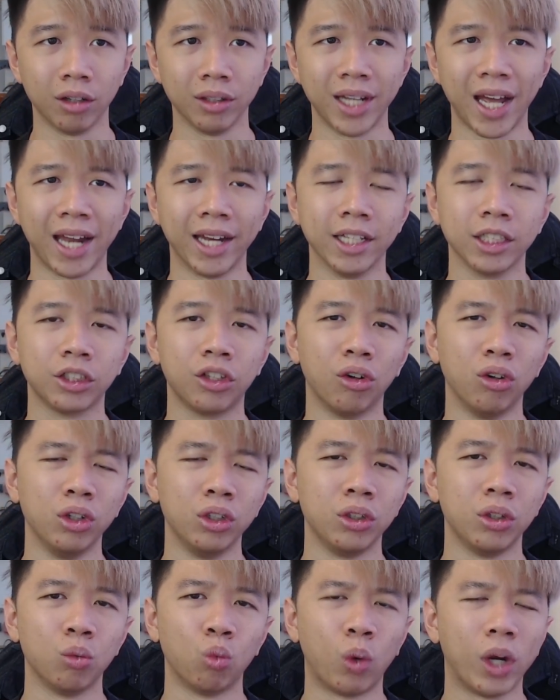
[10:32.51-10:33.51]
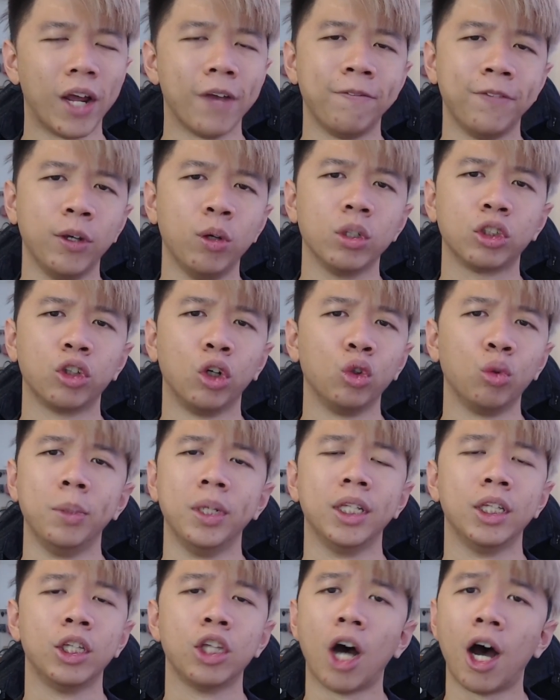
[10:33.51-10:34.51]
That is going, what I feel is going to be
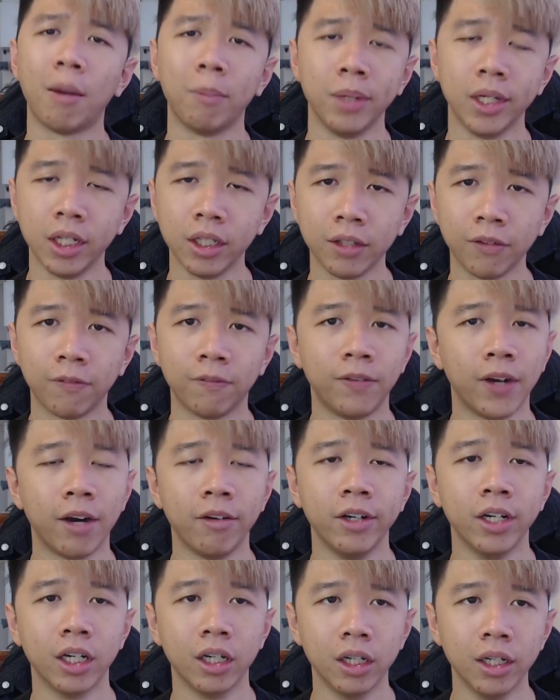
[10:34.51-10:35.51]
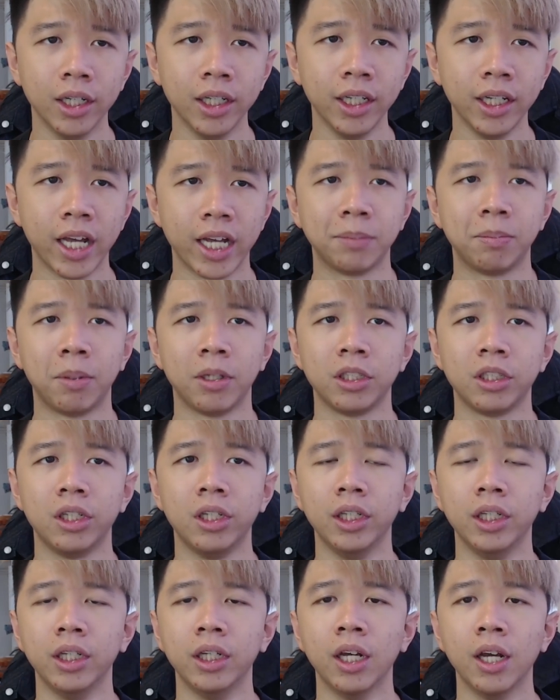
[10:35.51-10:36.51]
dominant very early,
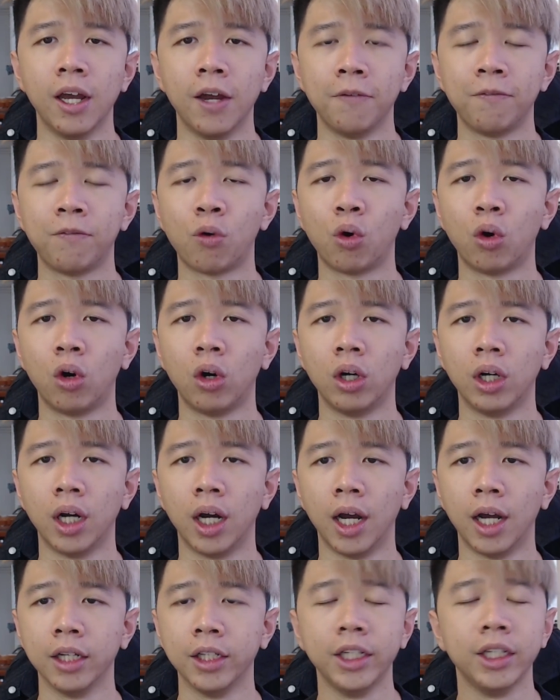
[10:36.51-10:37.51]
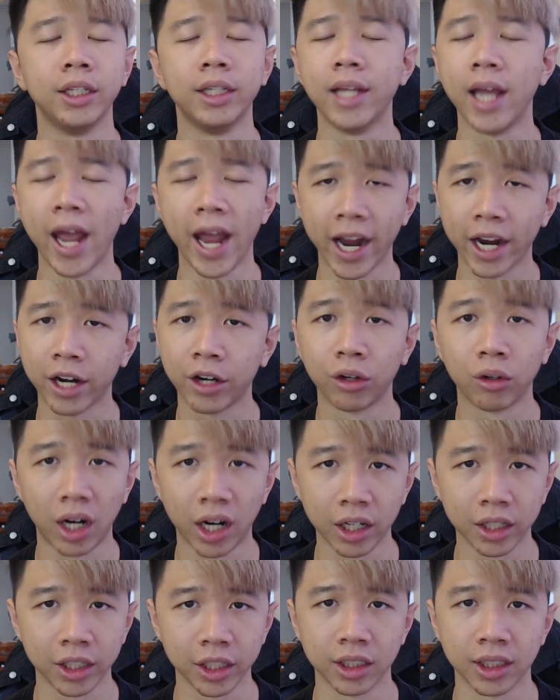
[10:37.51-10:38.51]
especially for the aggro
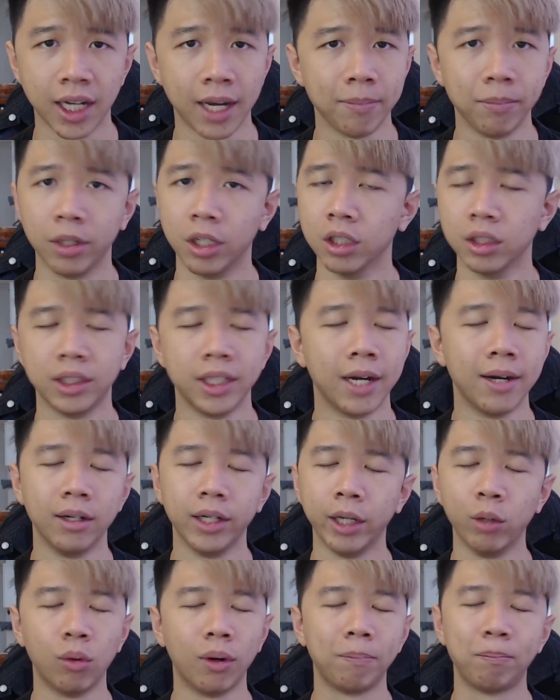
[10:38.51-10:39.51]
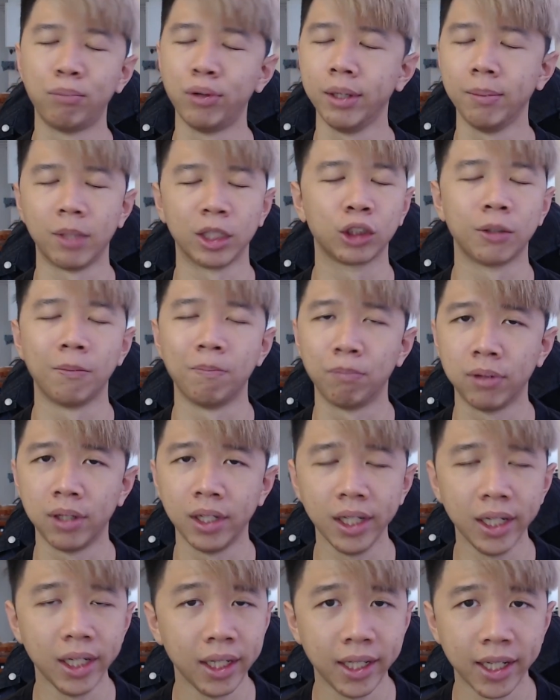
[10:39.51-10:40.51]
archetype, because they were pretty much
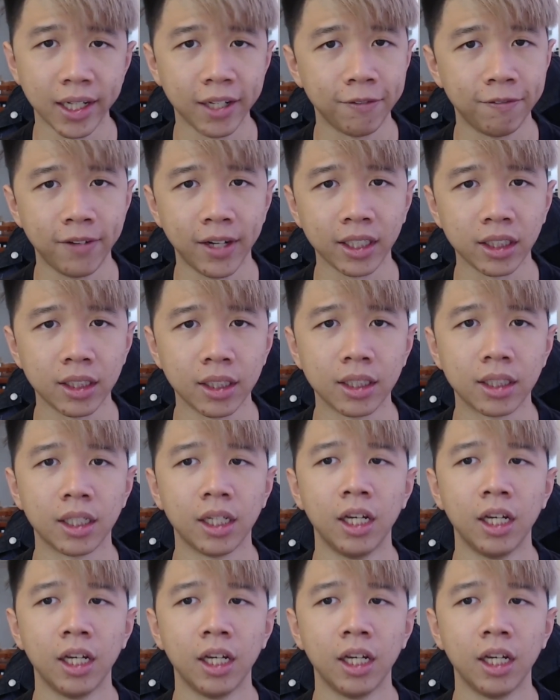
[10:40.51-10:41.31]
completely unaffected.